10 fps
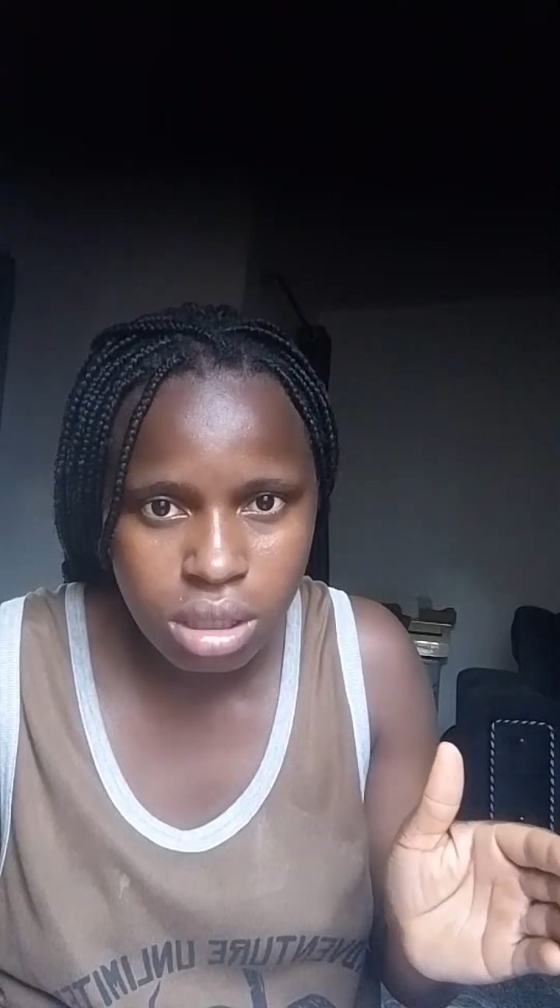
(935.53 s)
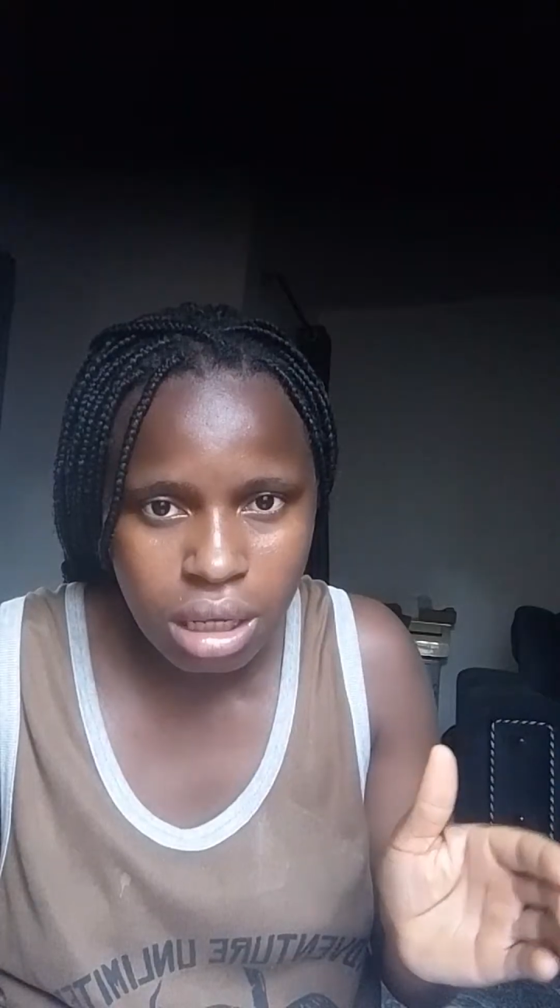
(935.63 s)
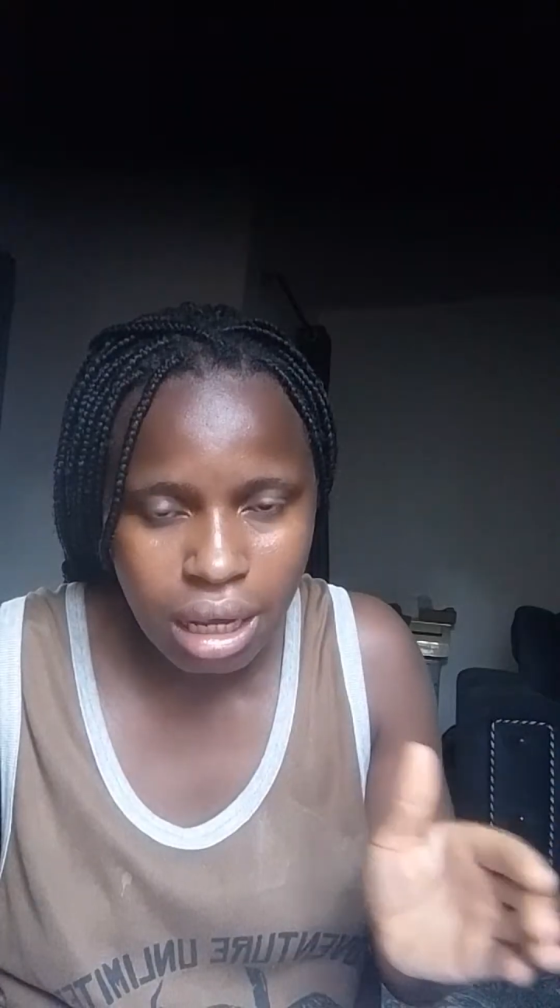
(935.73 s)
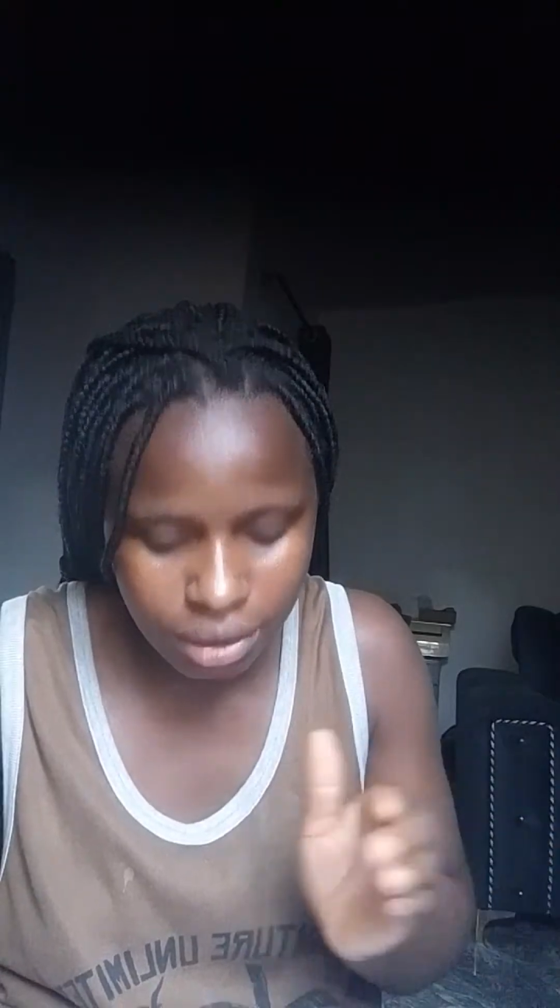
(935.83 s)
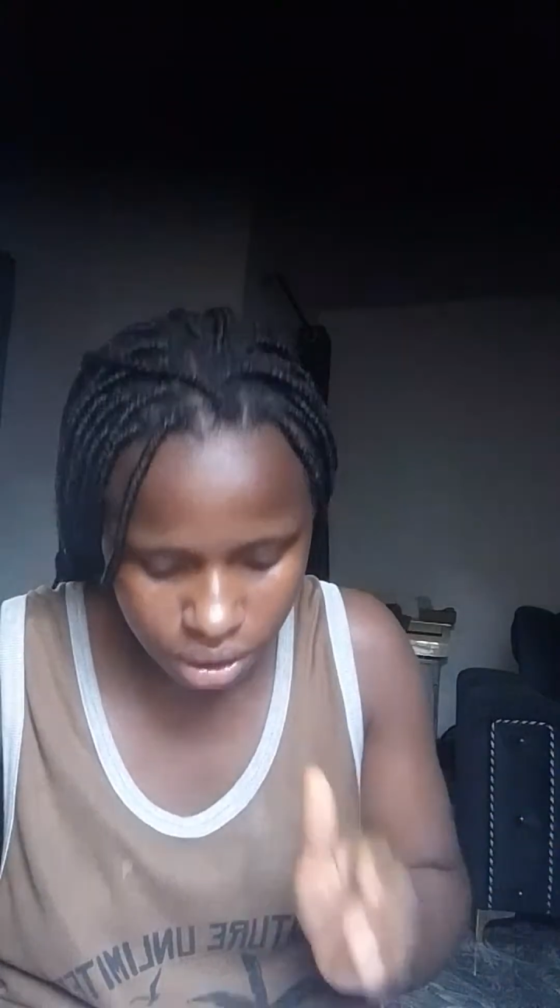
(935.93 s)

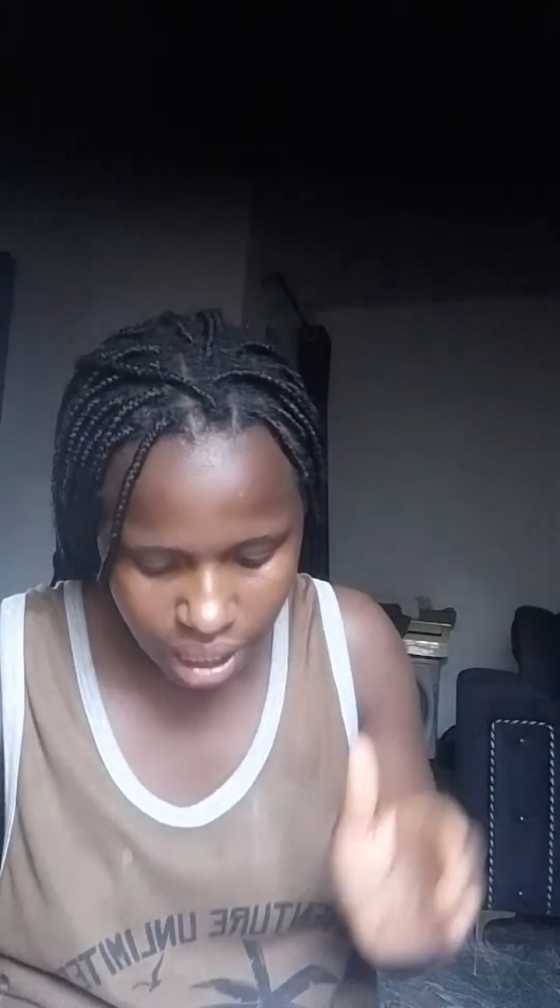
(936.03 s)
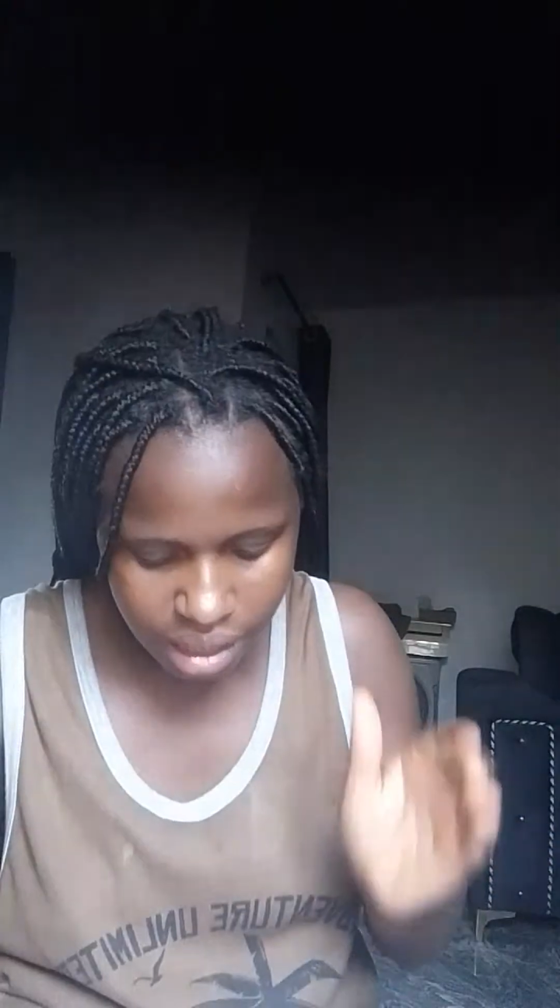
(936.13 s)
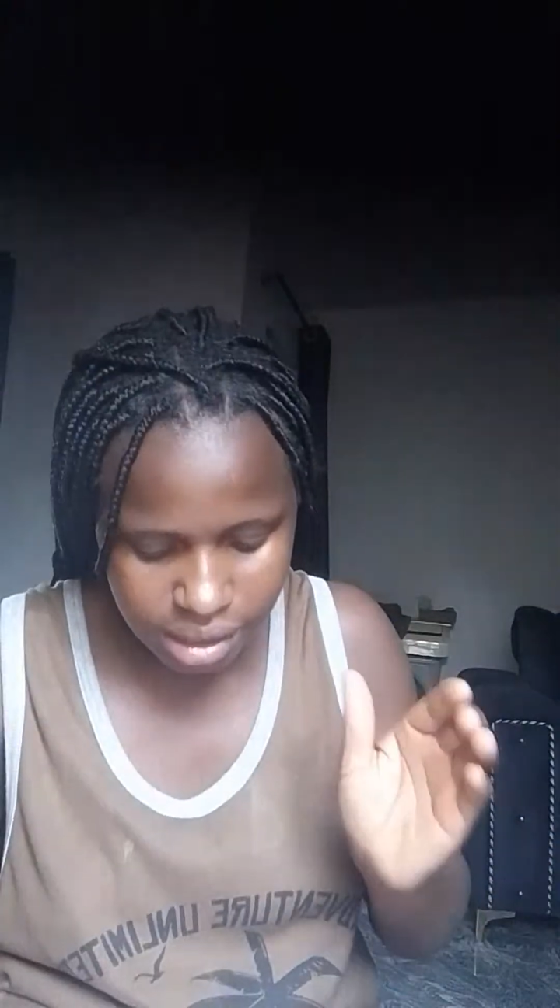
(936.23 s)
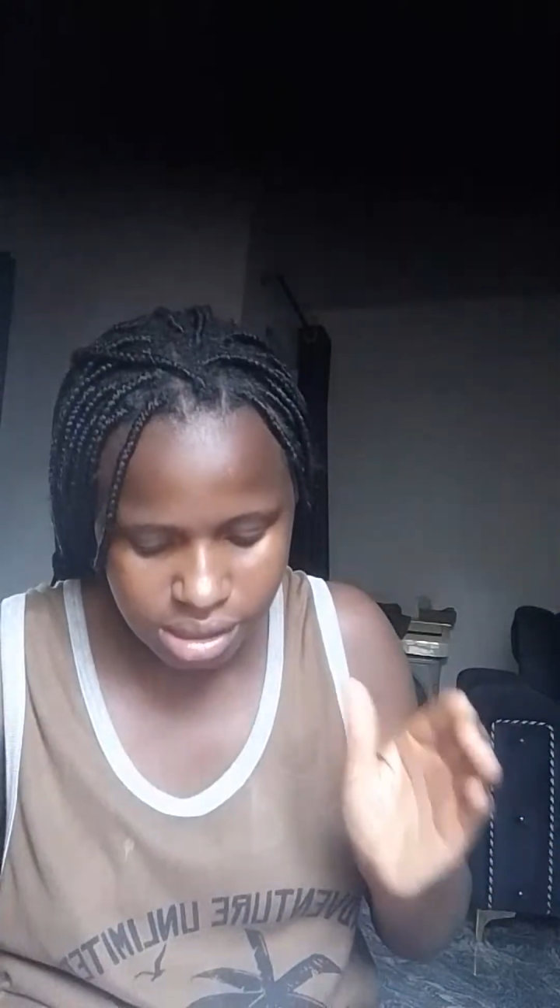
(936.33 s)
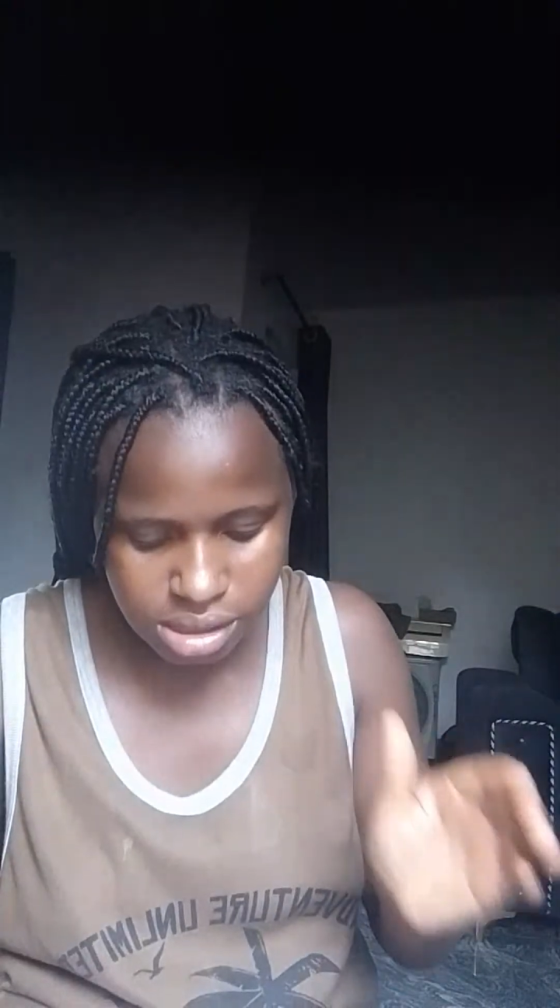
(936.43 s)
Her daughter
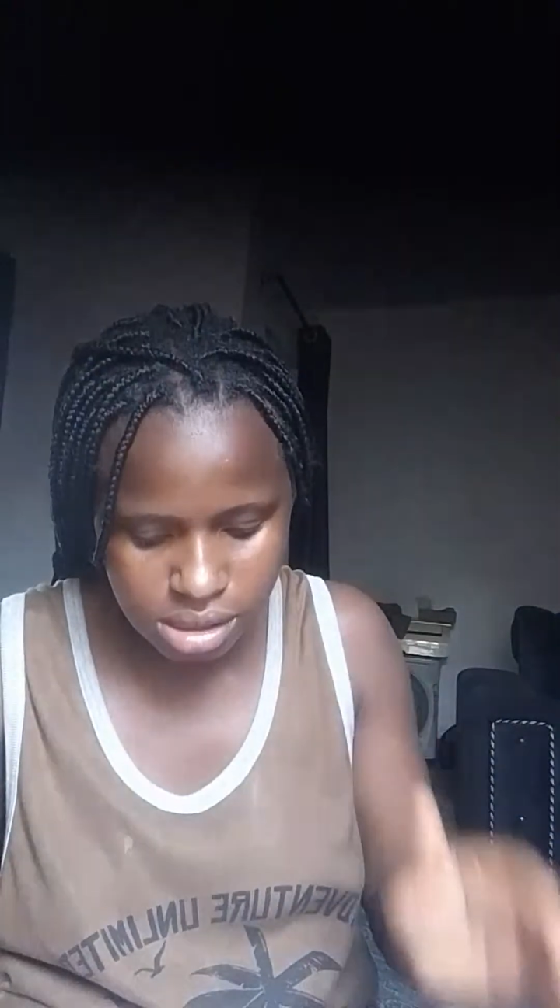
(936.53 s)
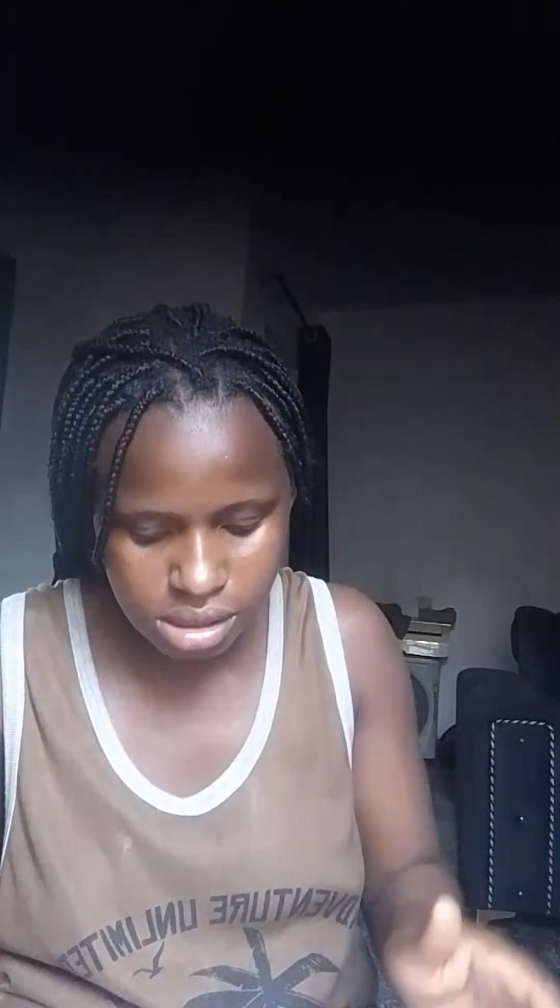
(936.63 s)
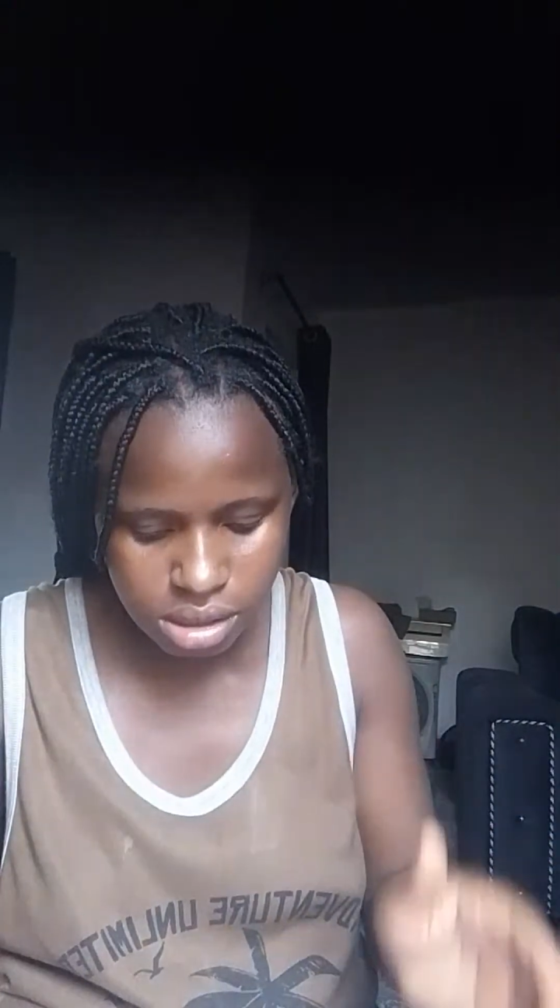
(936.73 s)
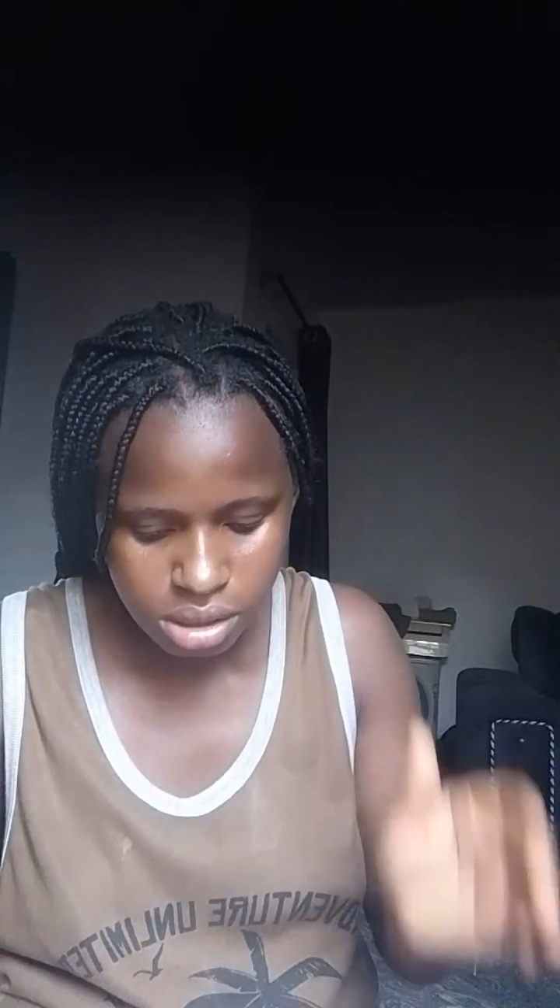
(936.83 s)
is